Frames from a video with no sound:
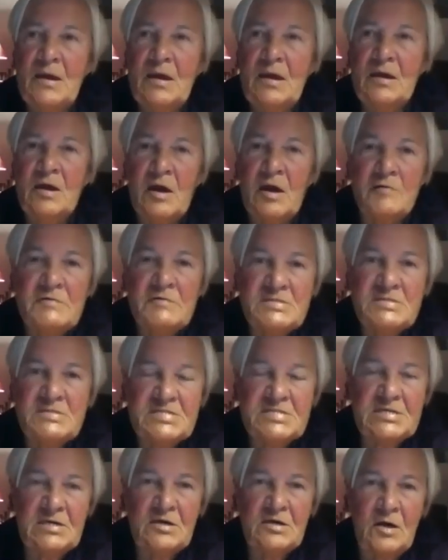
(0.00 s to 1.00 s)

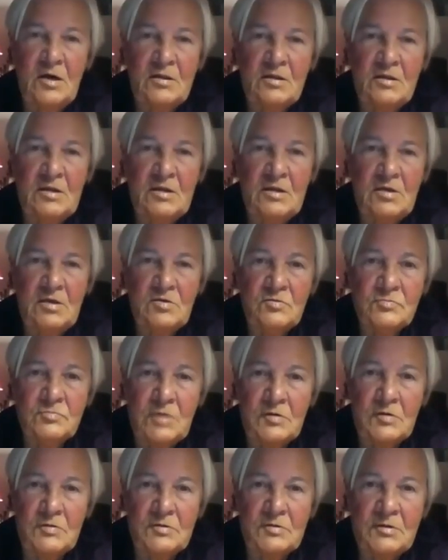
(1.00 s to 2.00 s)
currency, on the
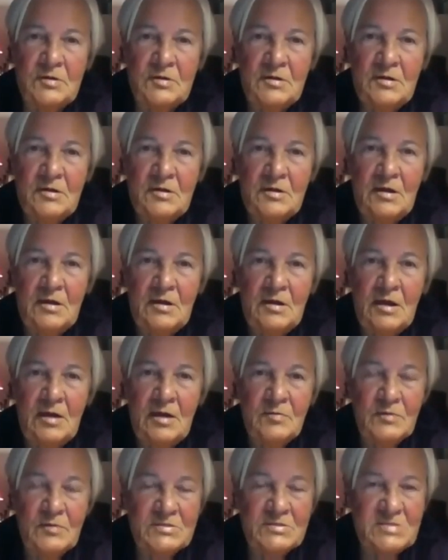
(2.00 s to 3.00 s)
euro. Mm-hmm.
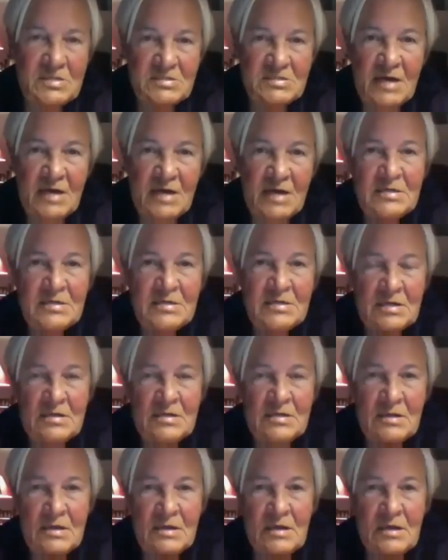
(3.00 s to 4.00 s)
It was decided
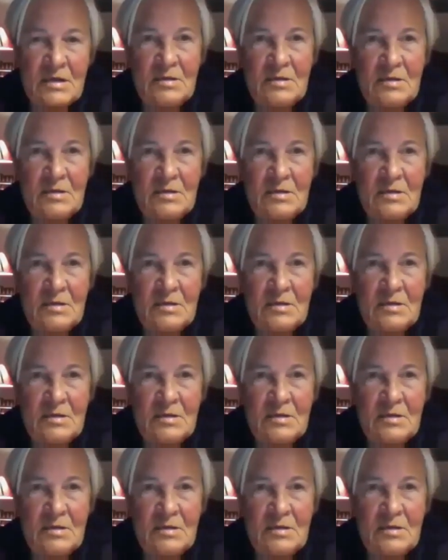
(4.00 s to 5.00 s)
in the Maastricht
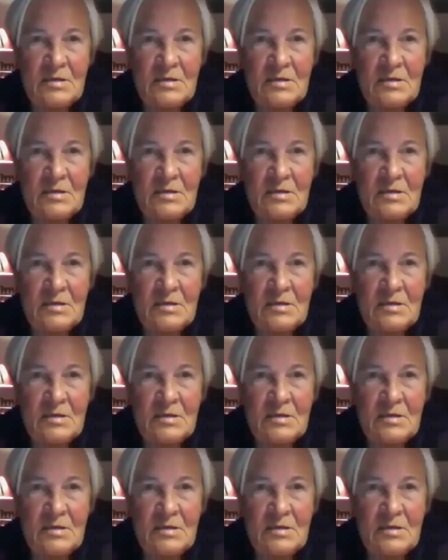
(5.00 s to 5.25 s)
Treaty. Yeah?